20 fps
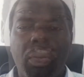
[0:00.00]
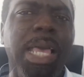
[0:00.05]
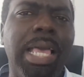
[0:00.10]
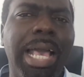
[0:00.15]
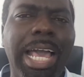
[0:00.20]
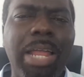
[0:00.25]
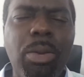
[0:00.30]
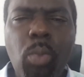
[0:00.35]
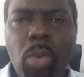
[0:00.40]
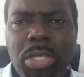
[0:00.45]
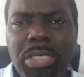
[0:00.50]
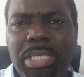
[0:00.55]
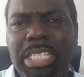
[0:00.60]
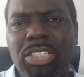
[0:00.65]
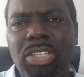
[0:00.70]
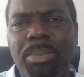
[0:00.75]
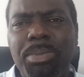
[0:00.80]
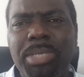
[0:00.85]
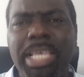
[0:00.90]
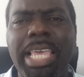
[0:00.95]
And once they
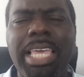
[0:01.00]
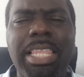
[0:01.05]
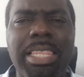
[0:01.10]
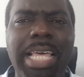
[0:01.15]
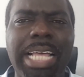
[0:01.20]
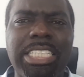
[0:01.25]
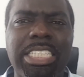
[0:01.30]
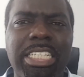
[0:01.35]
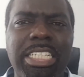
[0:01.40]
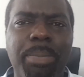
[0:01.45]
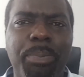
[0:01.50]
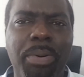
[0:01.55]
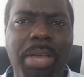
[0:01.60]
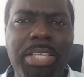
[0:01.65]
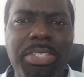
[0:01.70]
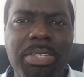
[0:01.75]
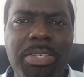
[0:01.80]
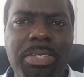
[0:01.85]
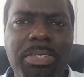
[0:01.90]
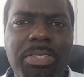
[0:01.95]
stopped taking the
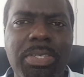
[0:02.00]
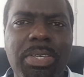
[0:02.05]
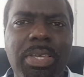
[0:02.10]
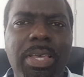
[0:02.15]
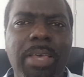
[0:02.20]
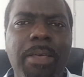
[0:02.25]
antidepressants,